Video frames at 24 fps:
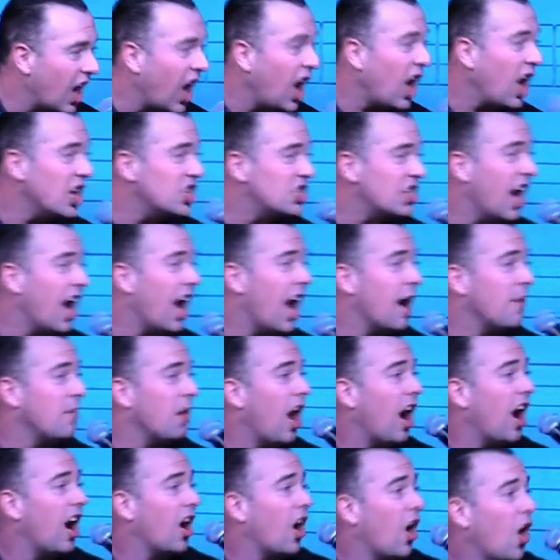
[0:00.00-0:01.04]
job.
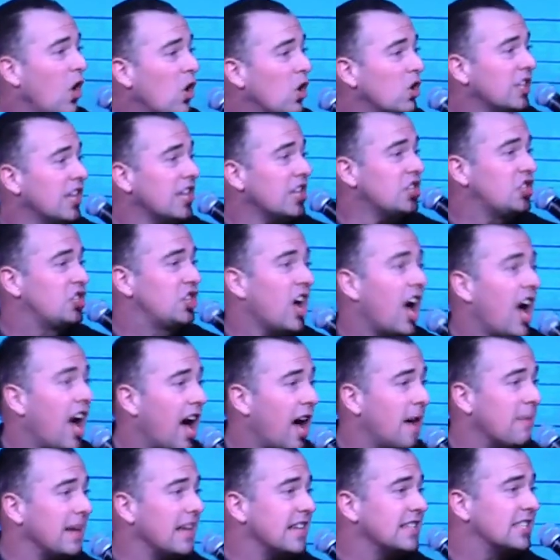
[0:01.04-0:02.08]
Our only
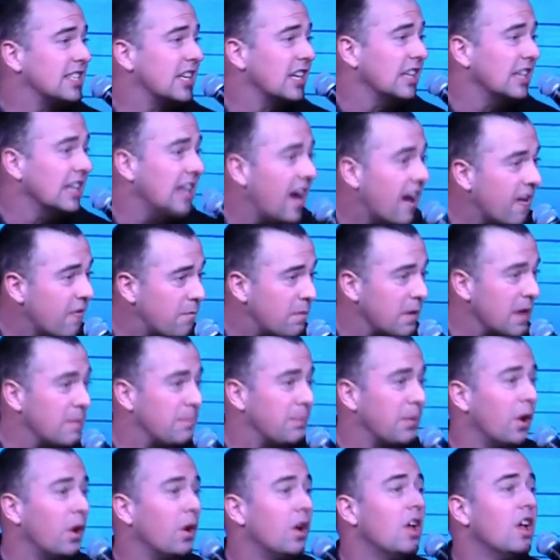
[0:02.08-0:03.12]
job is to love
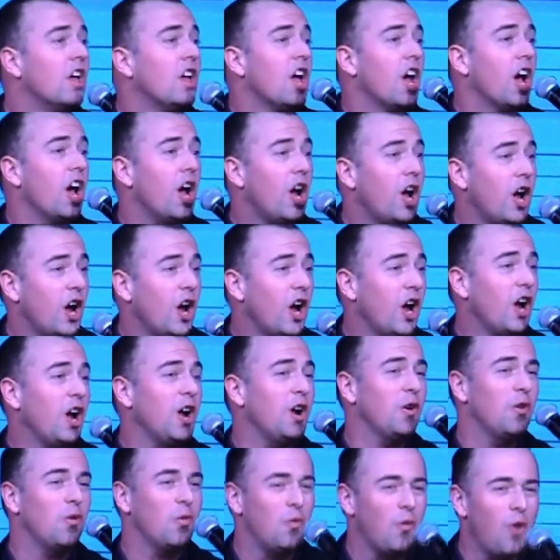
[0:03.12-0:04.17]
people. Er,
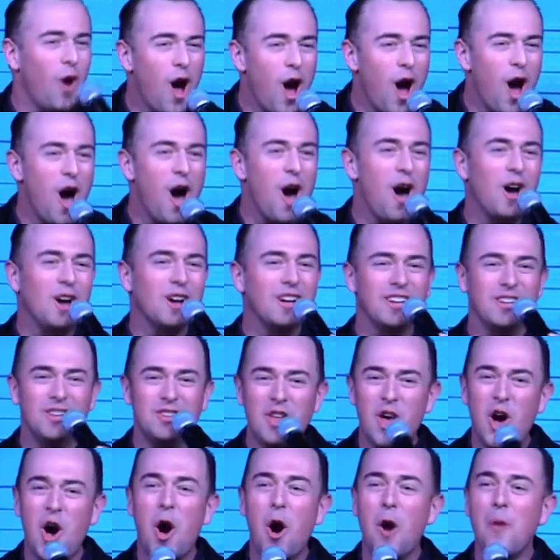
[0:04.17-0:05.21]
wrong.
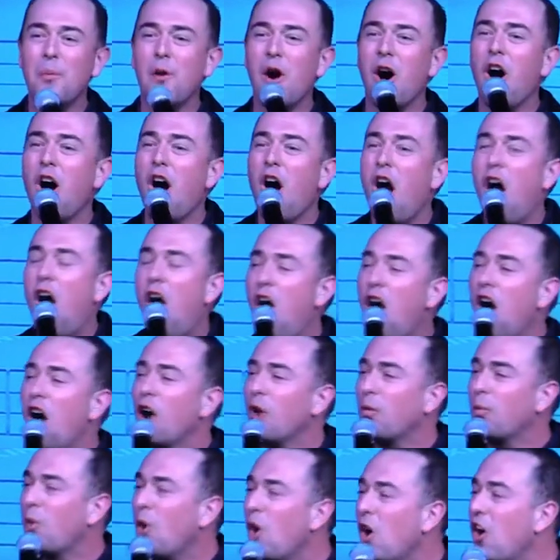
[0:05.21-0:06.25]
Nope. Our
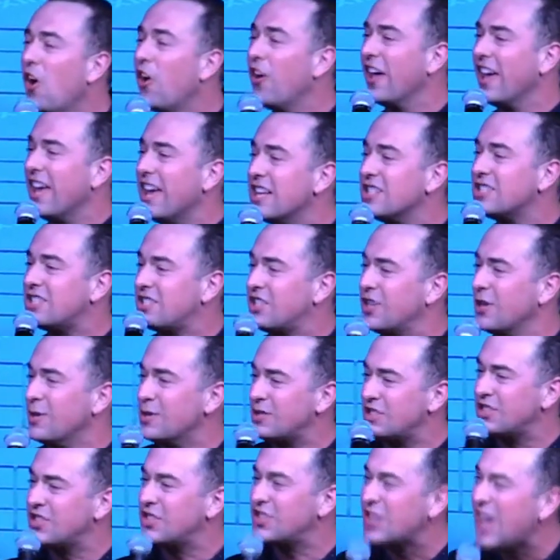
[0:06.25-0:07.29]
role is to
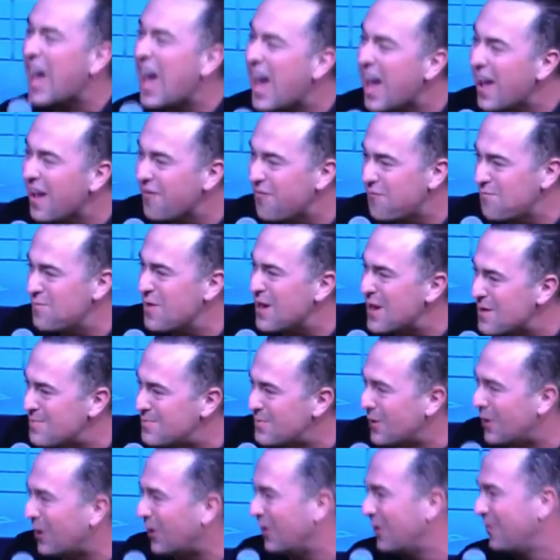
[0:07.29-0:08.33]
save
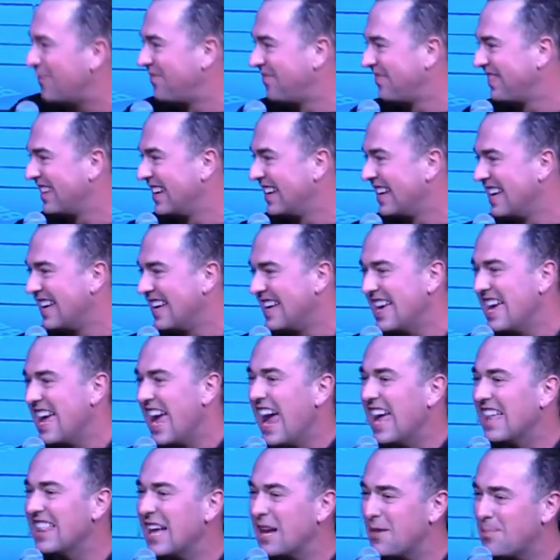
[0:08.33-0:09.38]
people.
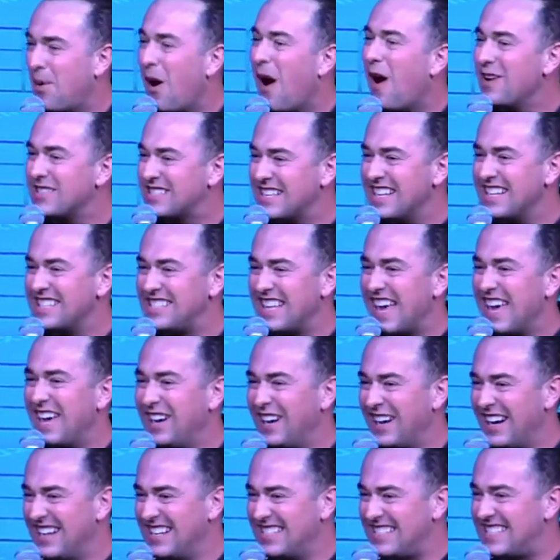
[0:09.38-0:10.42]
And like Paul's going to say here
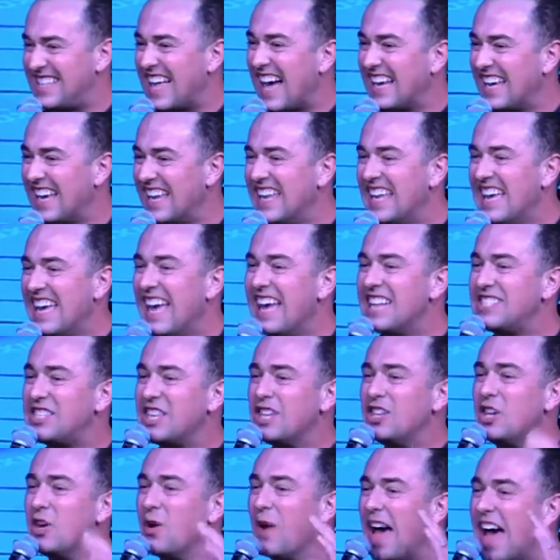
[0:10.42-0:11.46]
in a second, it's to
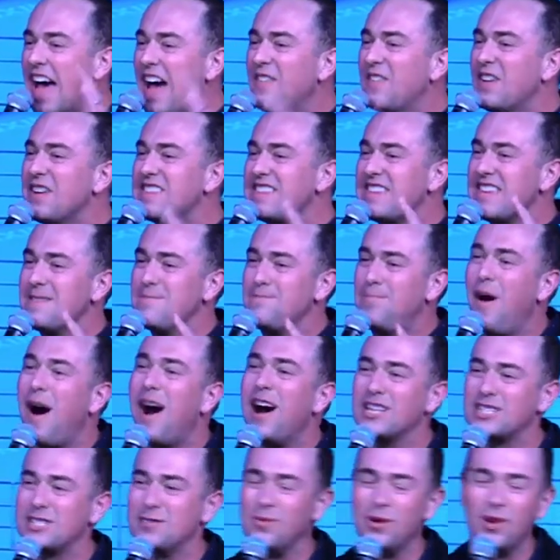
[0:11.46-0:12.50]
do everything
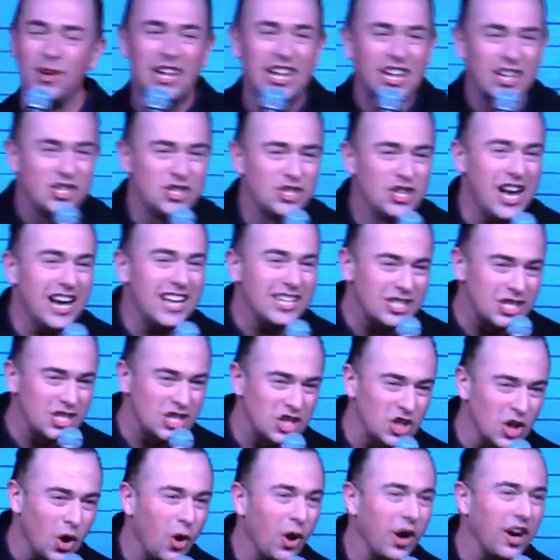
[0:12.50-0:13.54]
possible just
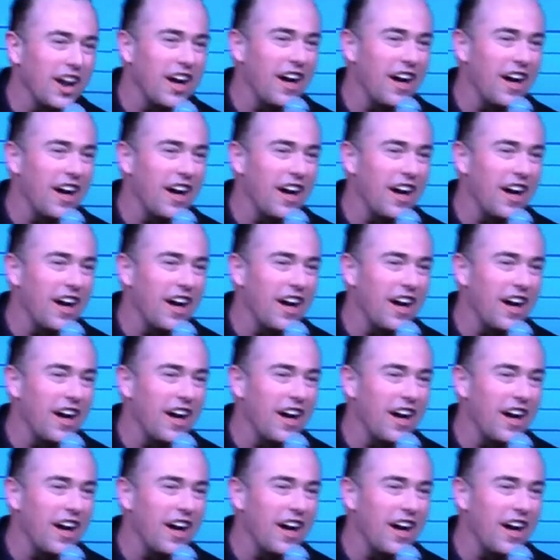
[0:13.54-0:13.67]
short of